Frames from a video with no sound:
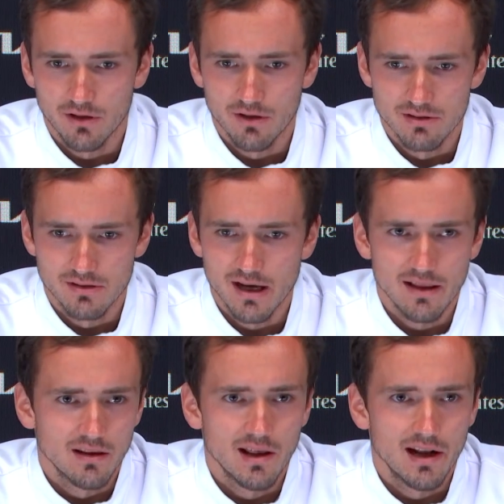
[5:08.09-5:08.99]
because the
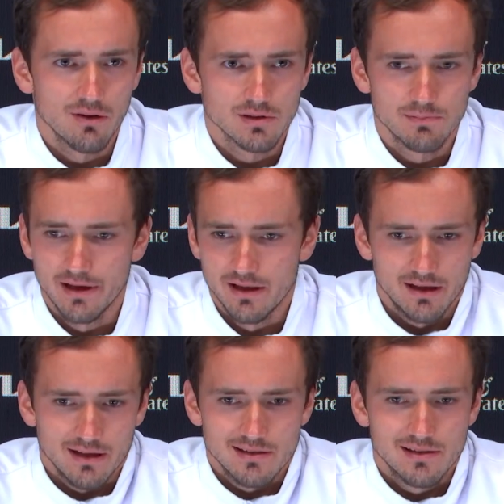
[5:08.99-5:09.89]
other night I was playing
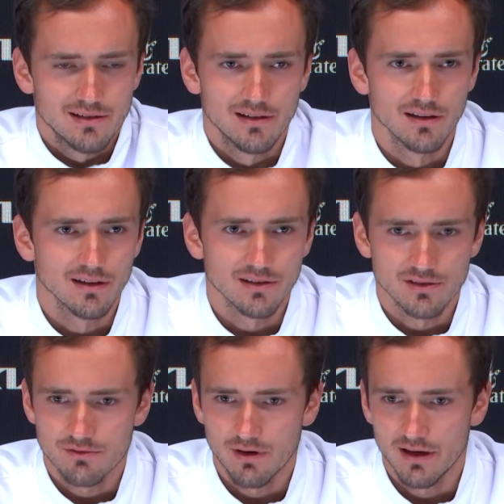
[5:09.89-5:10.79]
against an
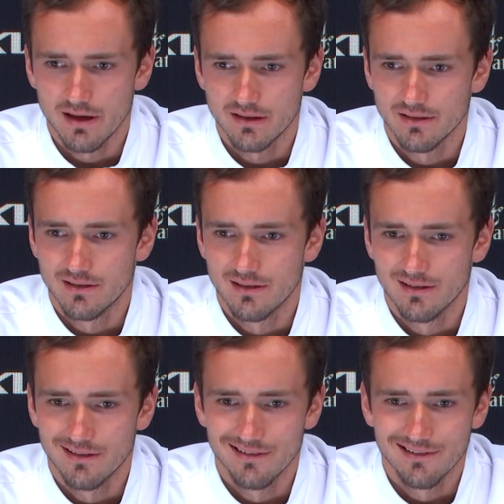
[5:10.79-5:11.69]
Australian
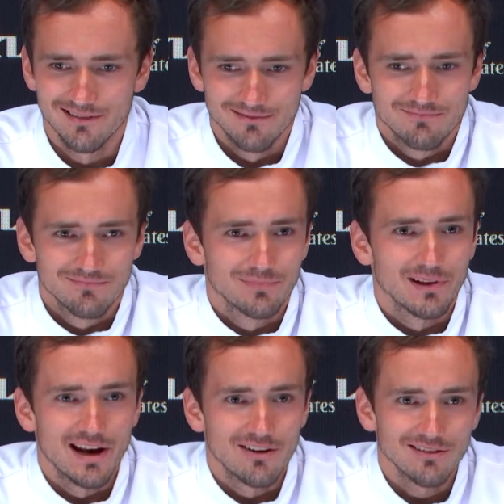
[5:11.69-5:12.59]

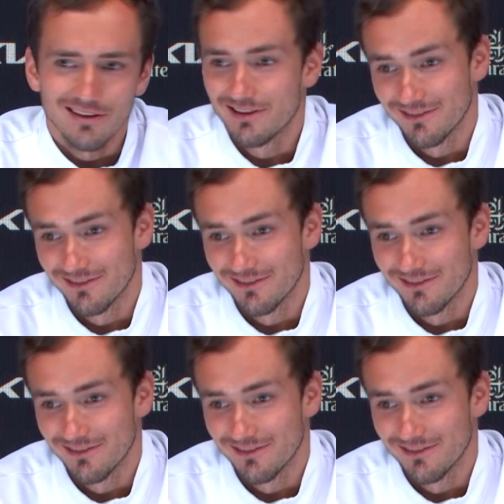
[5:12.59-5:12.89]
player,